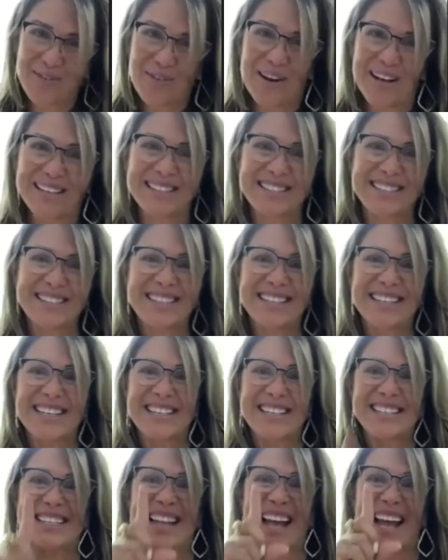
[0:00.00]
once
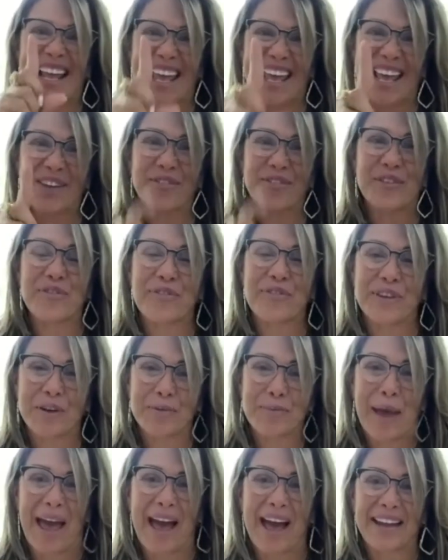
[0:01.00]
did I ever feel
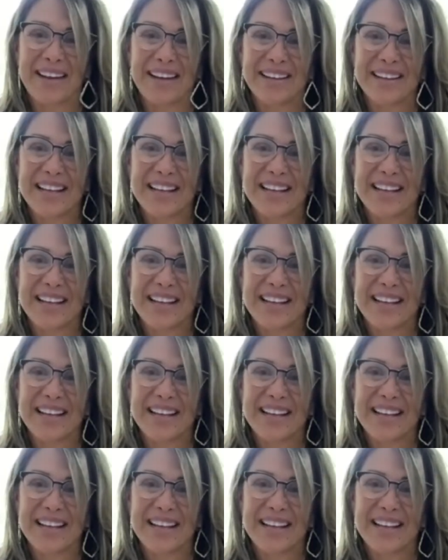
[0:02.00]
bad